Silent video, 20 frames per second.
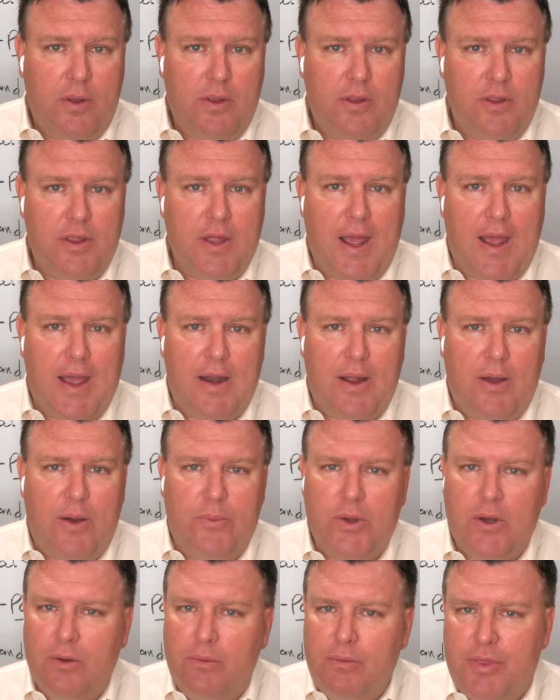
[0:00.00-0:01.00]
that
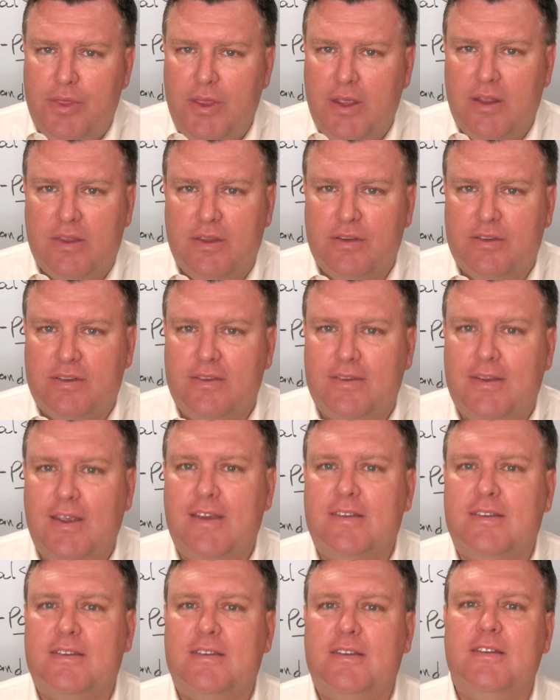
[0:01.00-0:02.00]
we don't think this is a
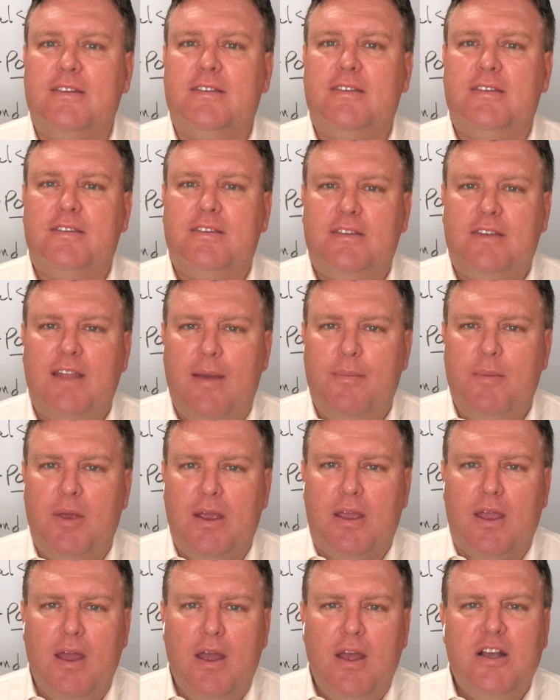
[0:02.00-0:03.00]

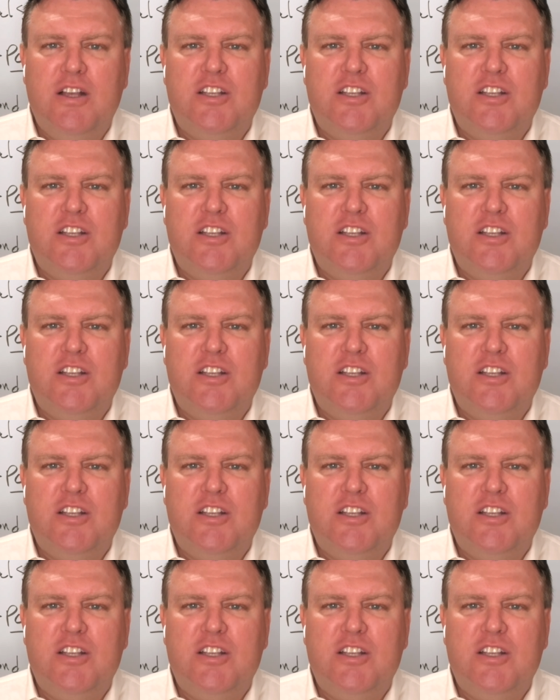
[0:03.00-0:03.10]
systemic,